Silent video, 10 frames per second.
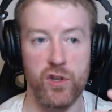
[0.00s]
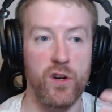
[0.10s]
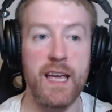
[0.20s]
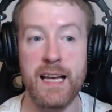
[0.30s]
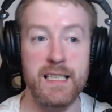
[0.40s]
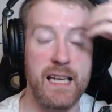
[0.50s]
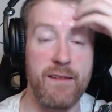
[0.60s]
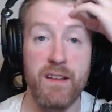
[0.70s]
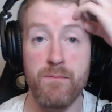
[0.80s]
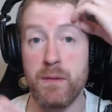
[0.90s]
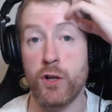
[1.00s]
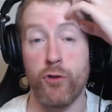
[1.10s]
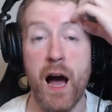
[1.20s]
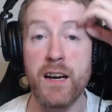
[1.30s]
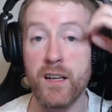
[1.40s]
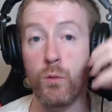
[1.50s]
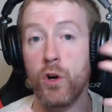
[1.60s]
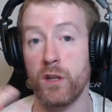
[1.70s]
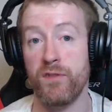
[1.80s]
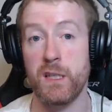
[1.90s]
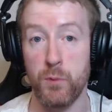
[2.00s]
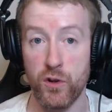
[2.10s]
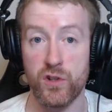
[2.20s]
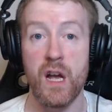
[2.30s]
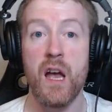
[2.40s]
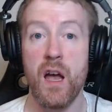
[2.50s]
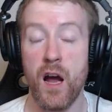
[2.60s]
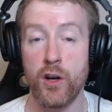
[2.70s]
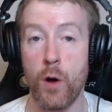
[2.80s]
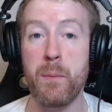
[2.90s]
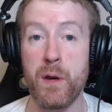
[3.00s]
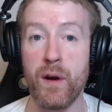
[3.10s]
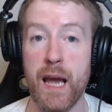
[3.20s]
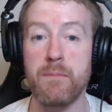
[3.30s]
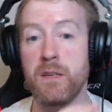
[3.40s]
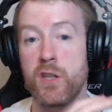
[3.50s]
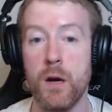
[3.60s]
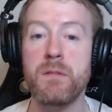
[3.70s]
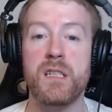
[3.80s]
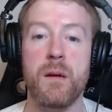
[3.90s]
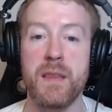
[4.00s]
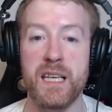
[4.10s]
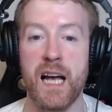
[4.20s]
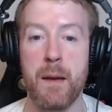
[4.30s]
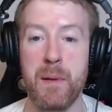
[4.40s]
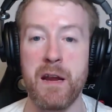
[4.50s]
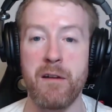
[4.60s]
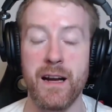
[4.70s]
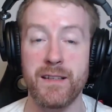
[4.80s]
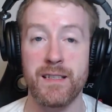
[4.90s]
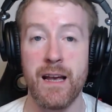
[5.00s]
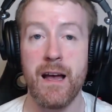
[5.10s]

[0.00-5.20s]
certain cases haven't even been tried in the world of esports and computer games in terms of some of these IP rights.